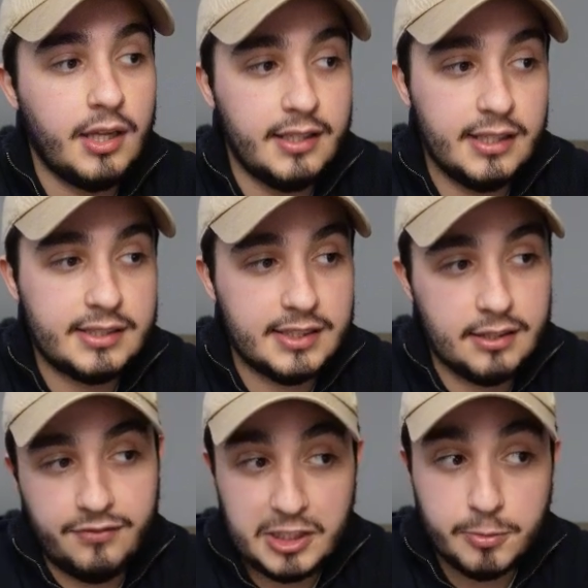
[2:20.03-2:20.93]
This is
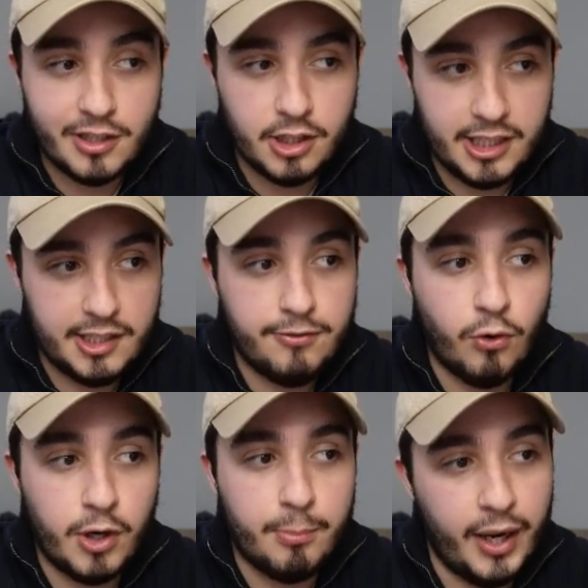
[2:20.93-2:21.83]
the Facebook link
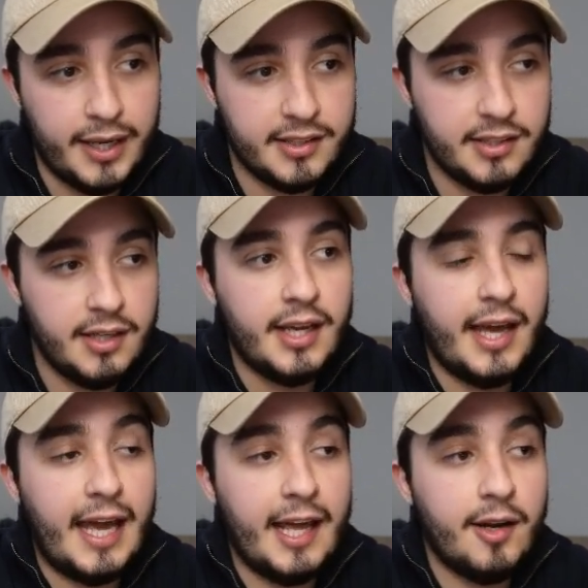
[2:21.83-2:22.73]
for Brandon,
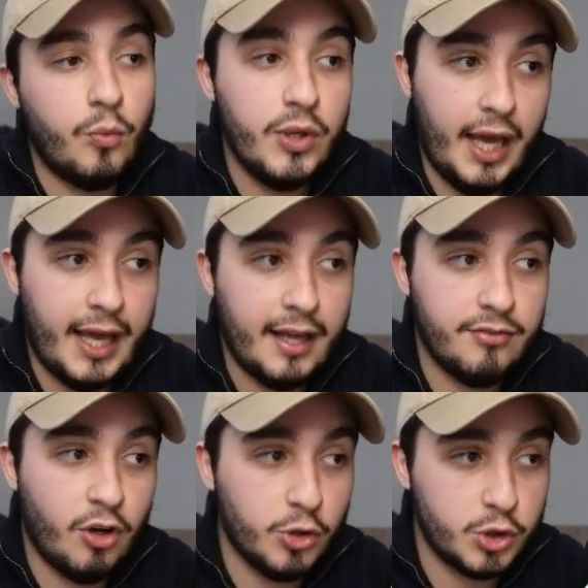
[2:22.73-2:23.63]
and we
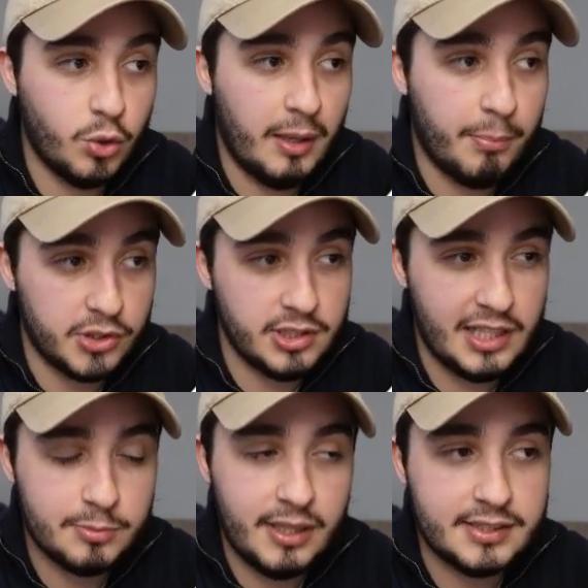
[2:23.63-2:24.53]
have also a
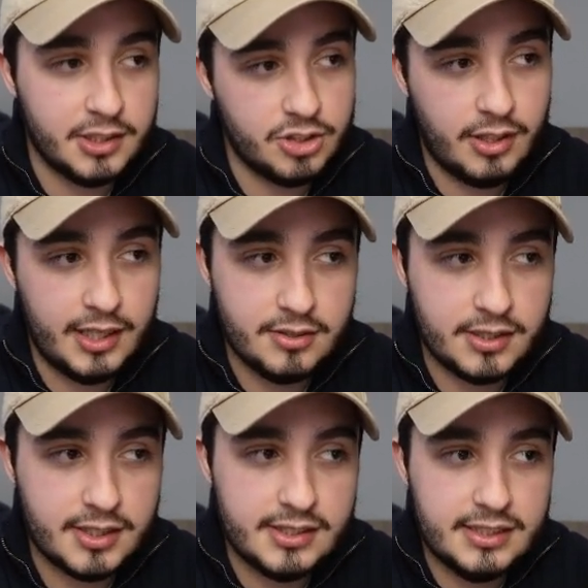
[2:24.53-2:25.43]
personalized message. And as you
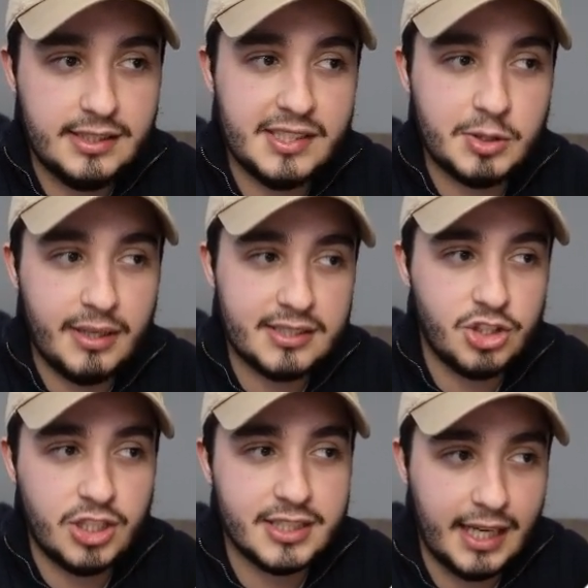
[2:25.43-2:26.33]
guys can see, this
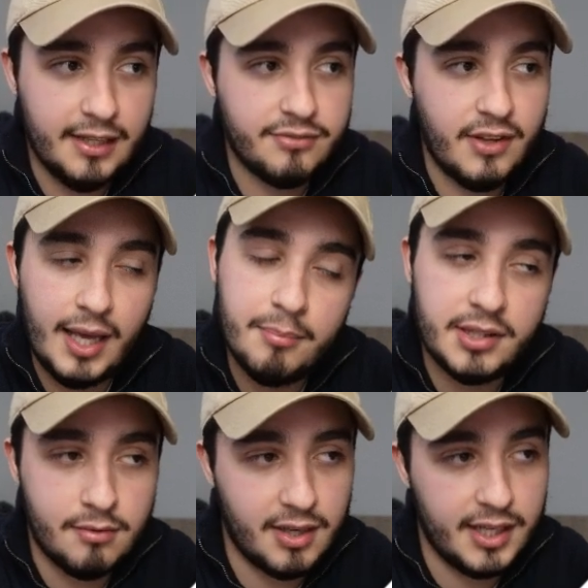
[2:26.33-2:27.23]
message is kind of
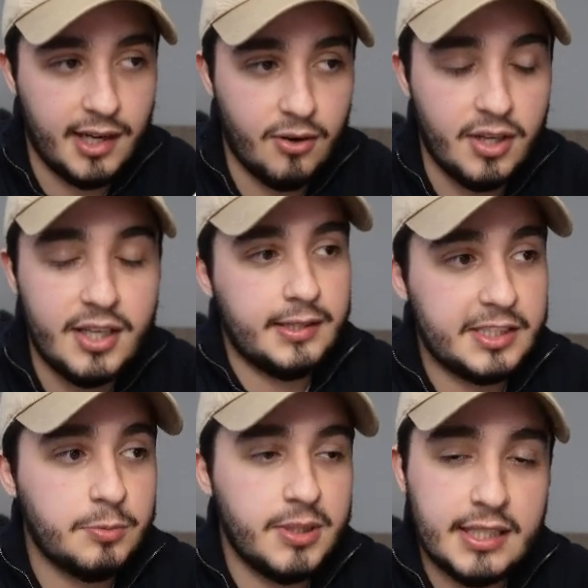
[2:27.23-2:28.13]
empty right now.
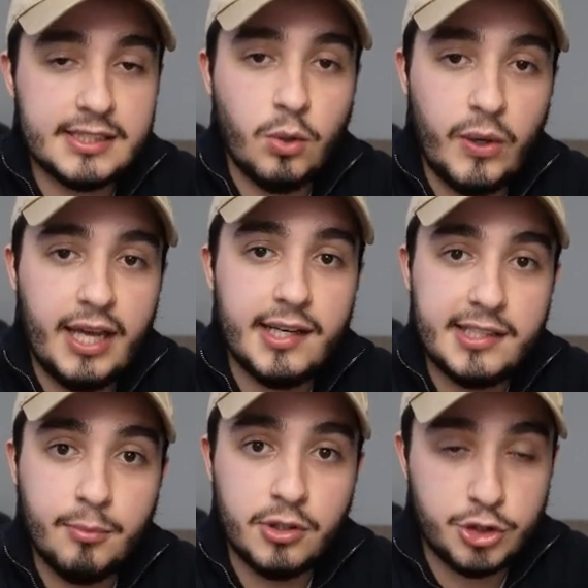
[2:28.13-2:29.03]
This is because the way
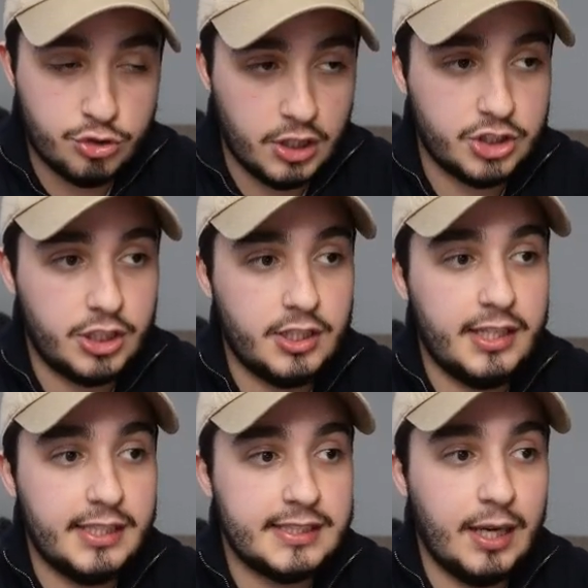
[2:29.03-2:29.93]
Airtable is structured
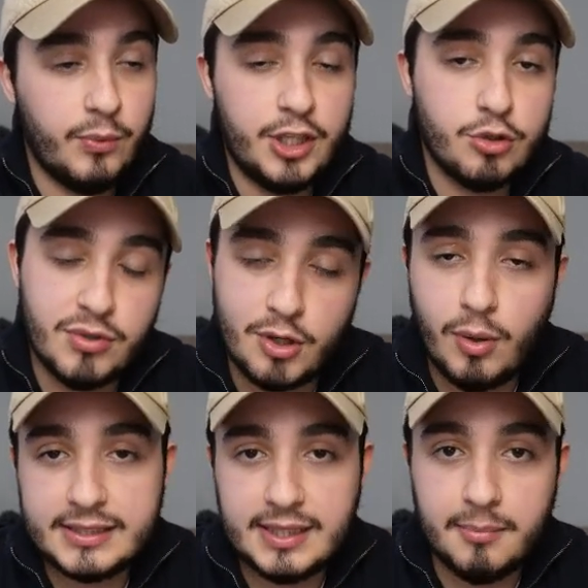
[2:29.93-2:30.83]
is that we need to
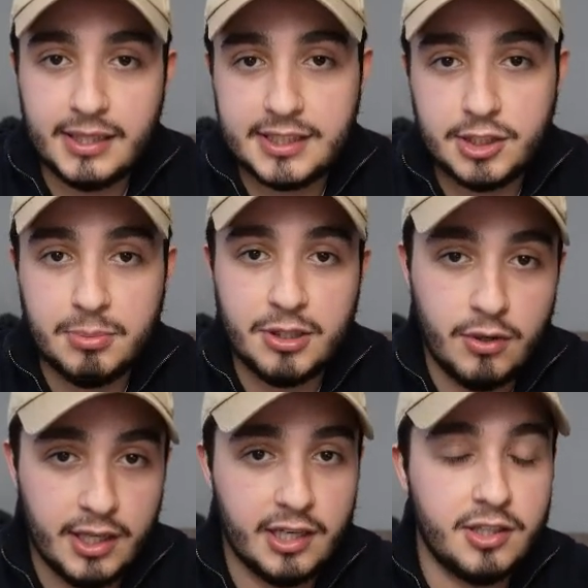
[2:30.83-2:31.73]
request that message to be
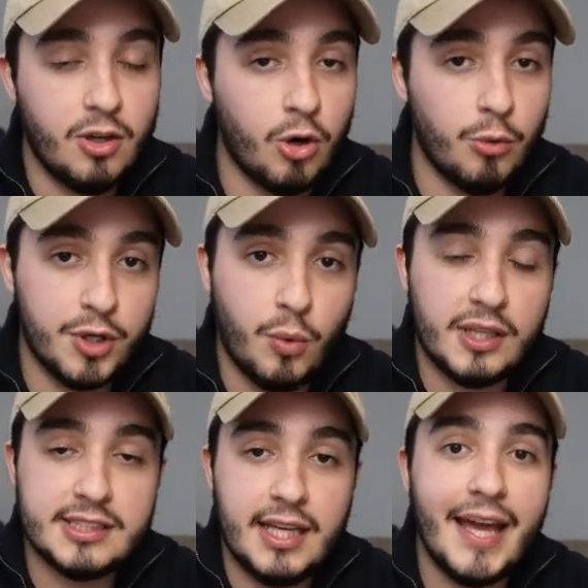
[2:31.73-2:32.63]
created or
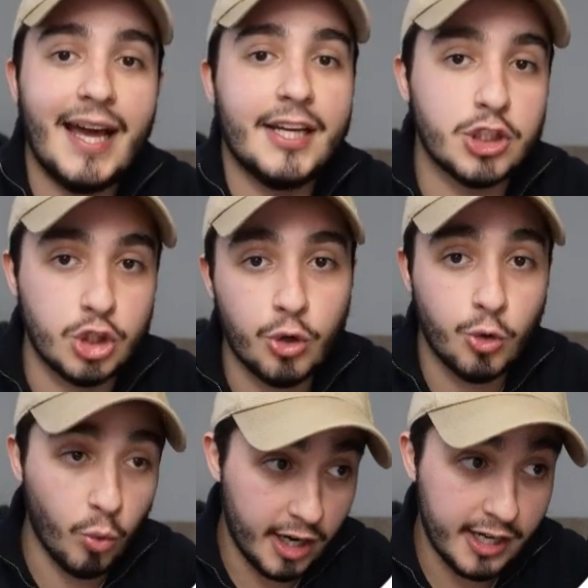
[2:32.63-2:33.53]
request the AI to go to
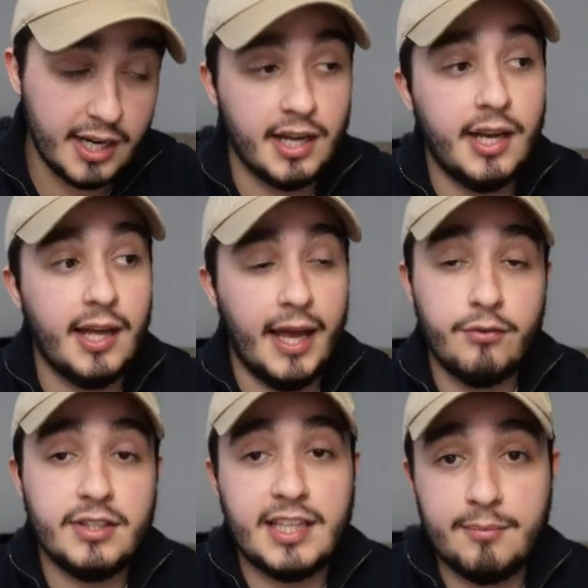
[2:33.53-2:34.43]
work
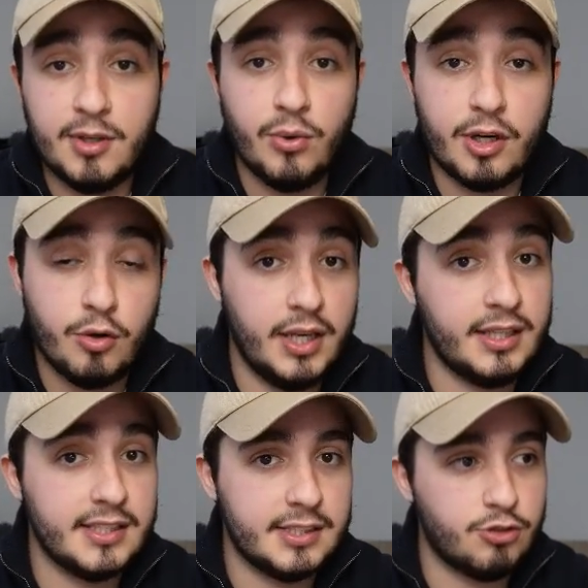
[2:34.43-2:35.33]
every time that we're
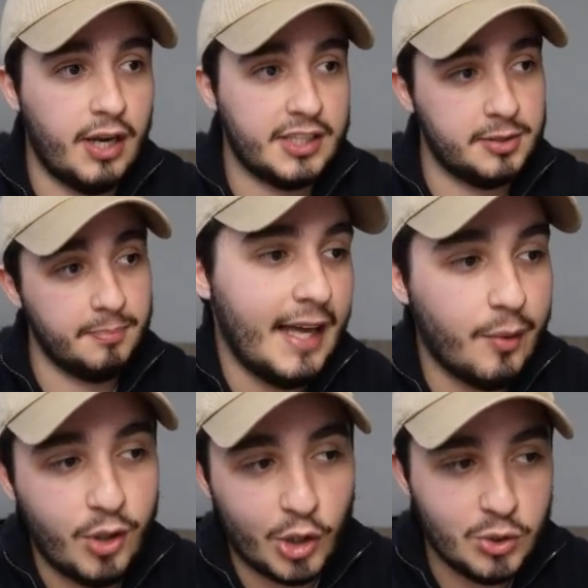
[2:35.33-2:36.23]
creating this interaction.
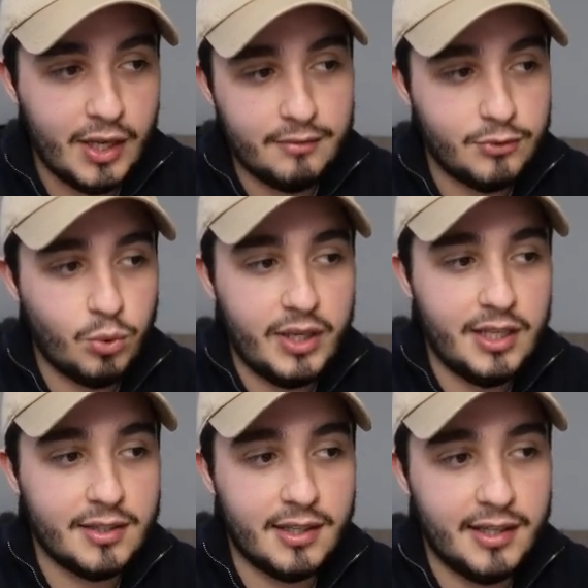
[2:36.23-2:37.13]
And we also have
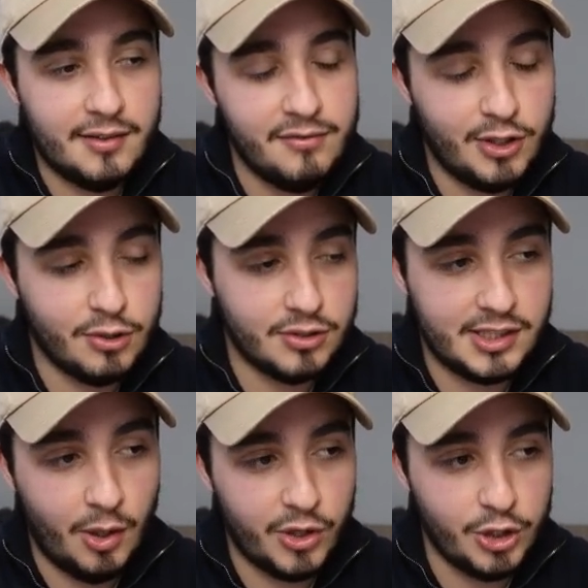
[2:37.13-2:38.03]
20 other hidden fields
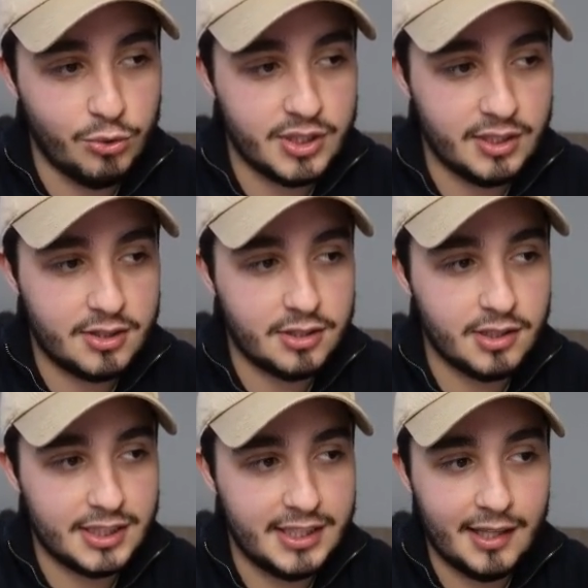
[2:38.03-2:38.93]
that we're using
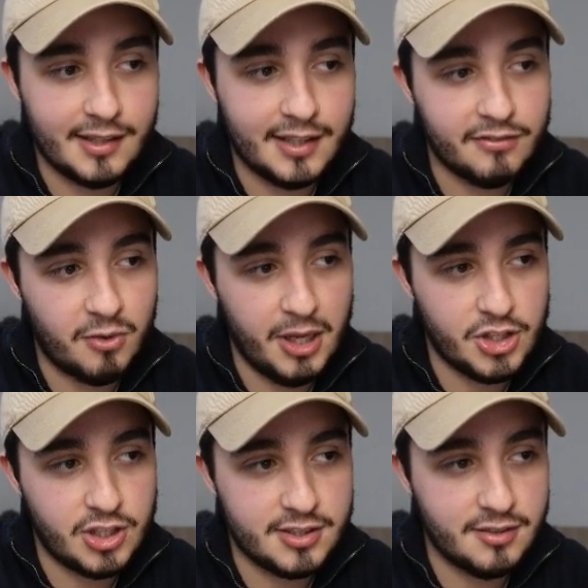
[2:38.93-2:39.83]
to gather
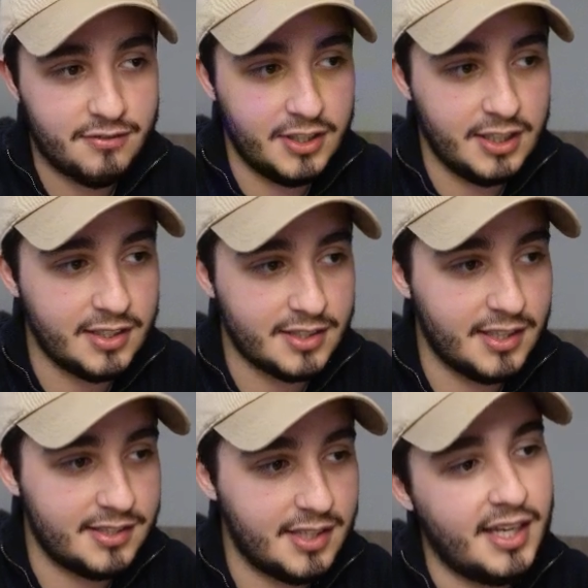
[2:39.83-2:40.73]
information to feed into
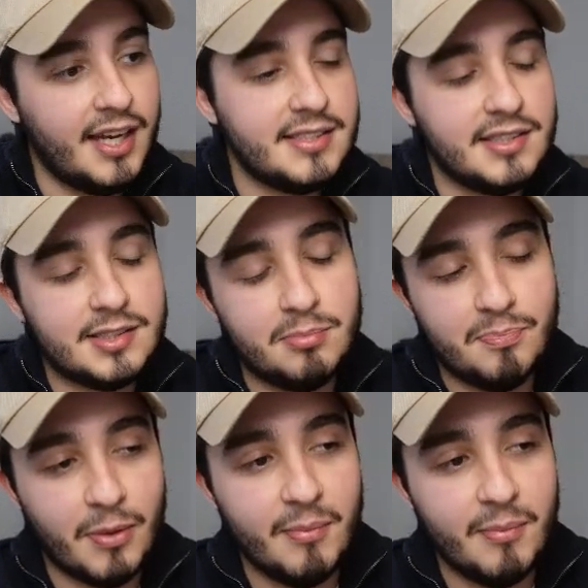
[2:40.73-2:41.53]
this AI system.